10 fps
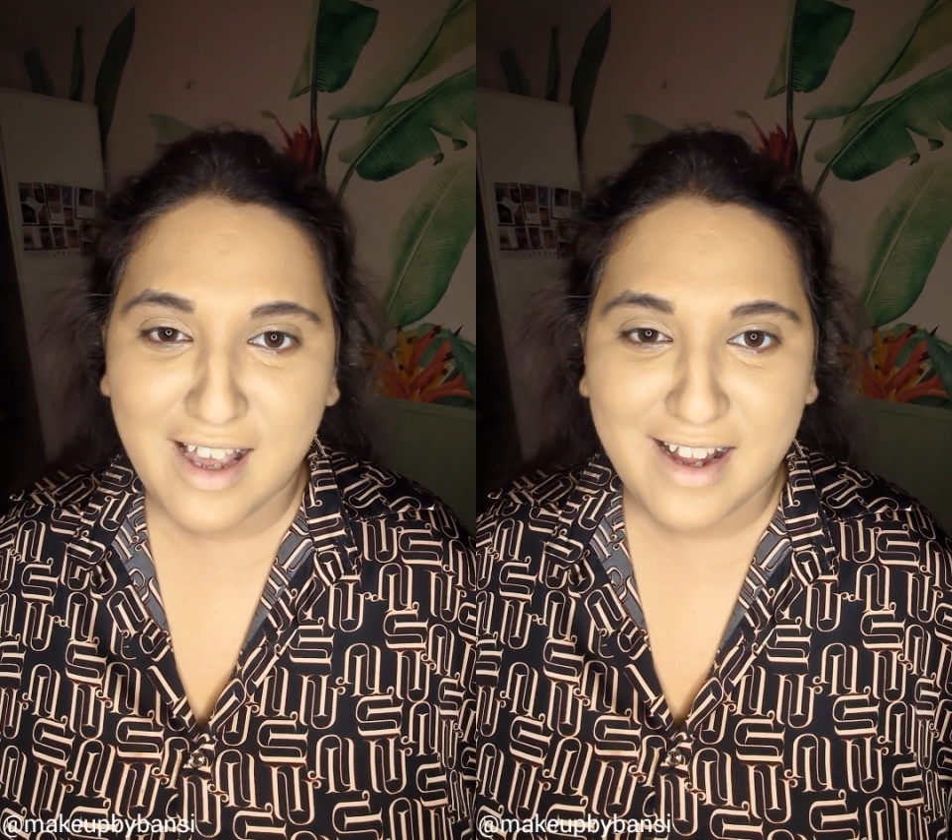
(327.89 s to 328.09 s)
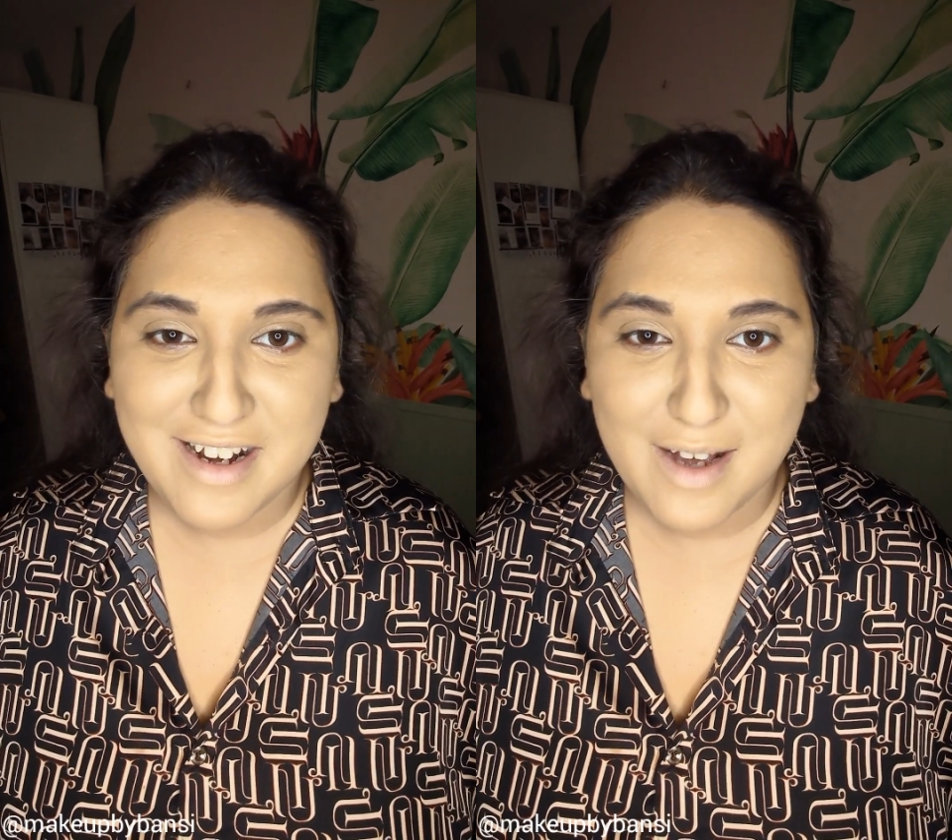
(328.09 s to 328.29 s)

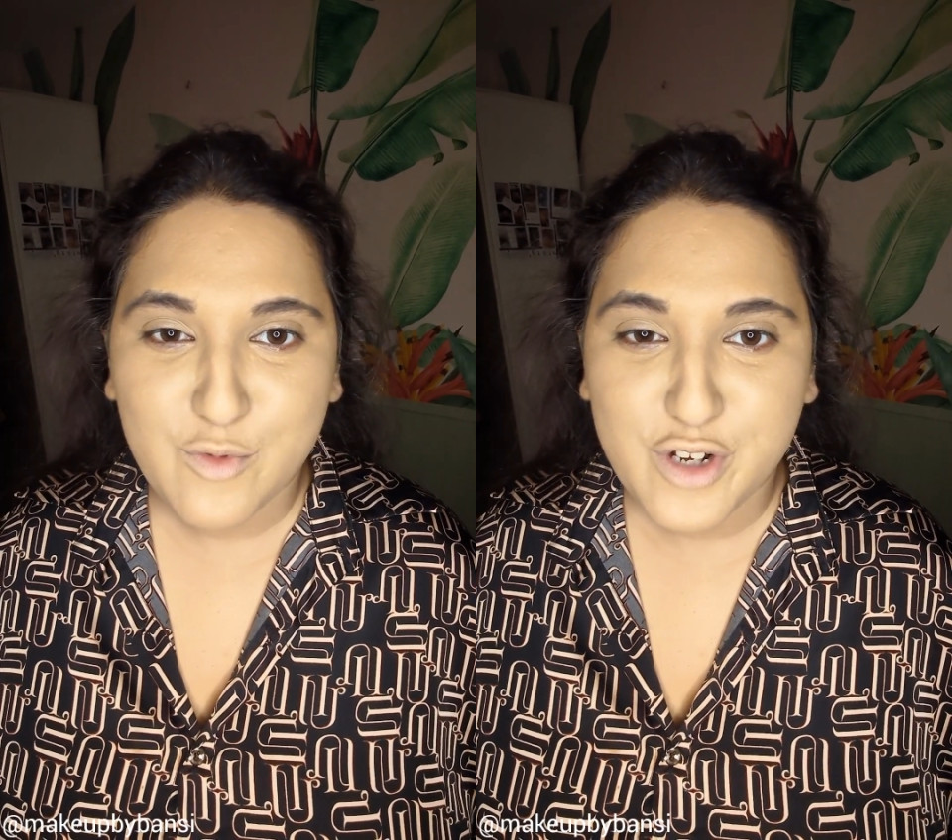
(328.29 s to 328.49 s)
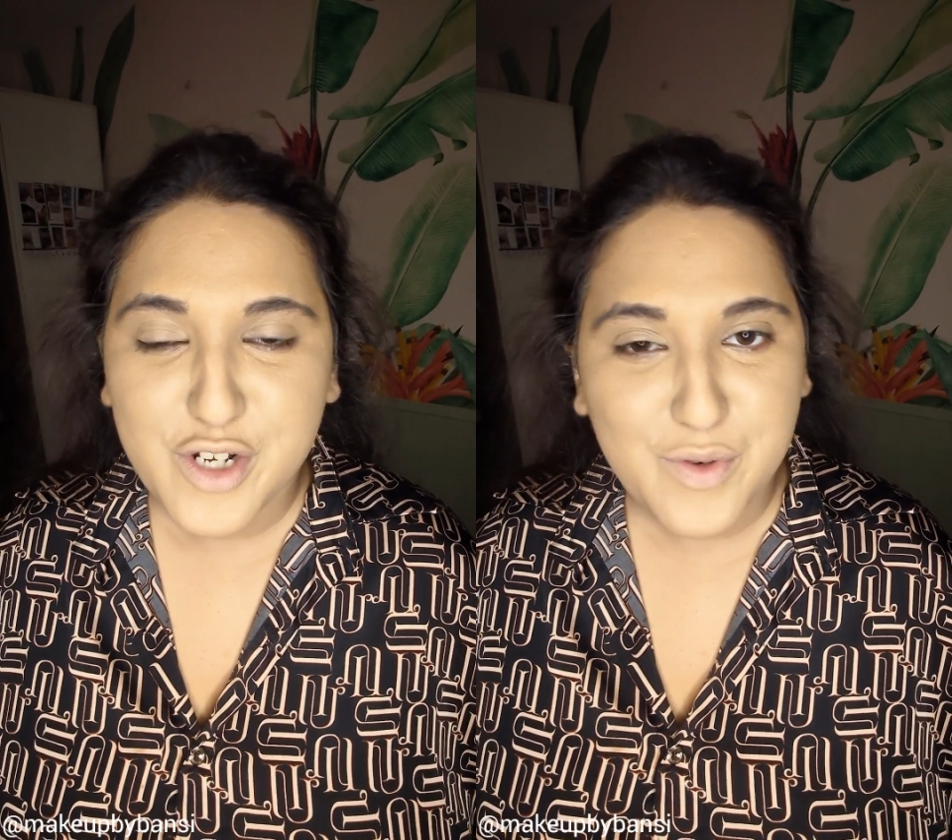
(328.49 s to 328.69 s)
and
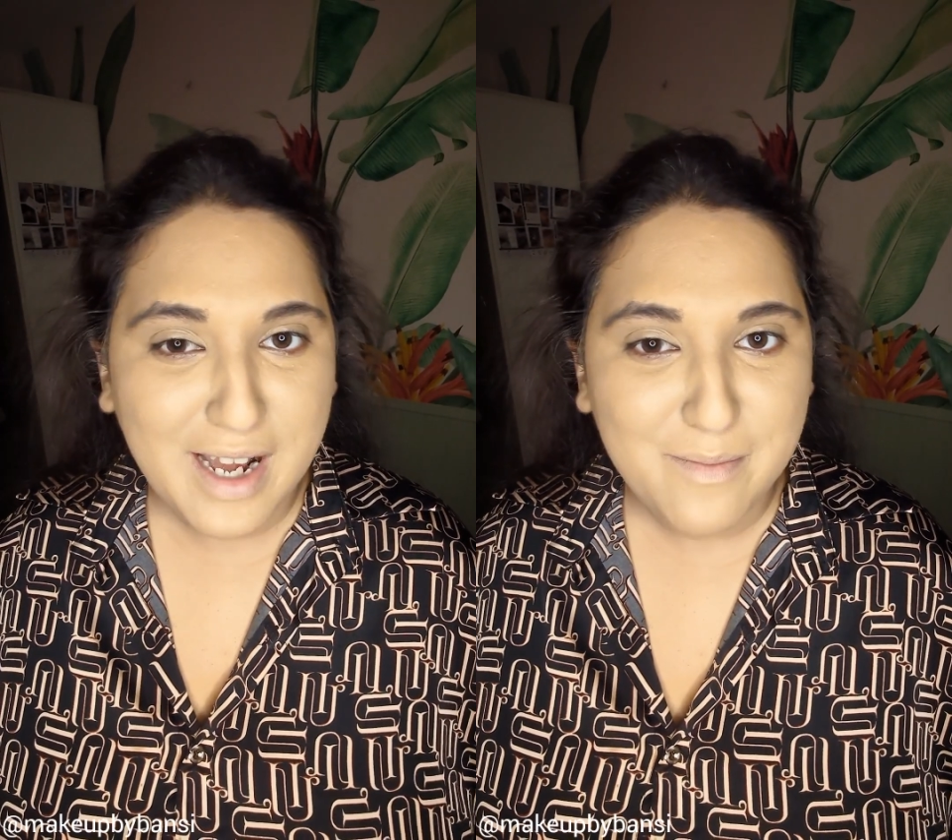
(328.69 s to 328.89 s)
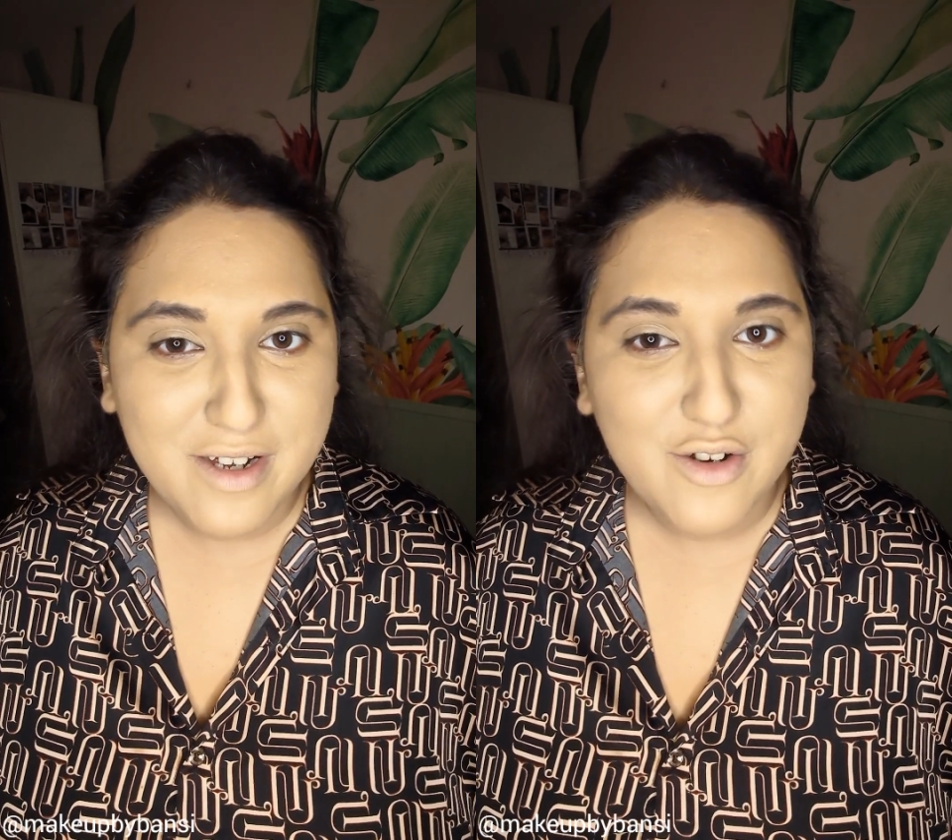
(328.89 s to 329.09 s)
I'm going to
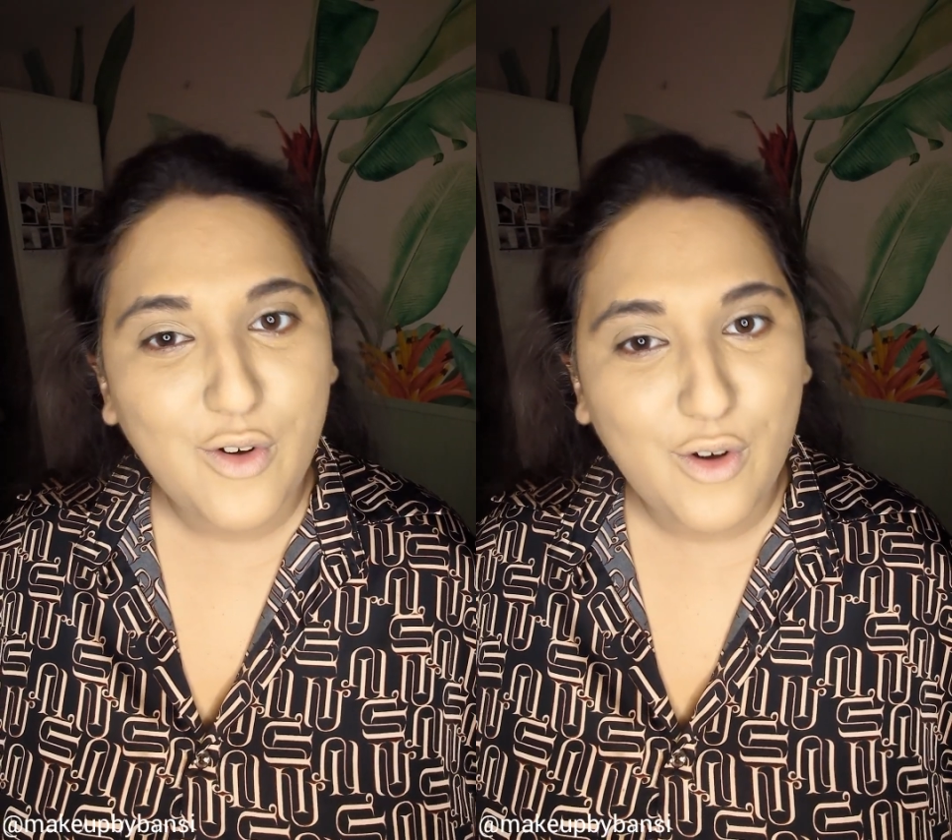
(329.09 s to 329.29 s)
dab it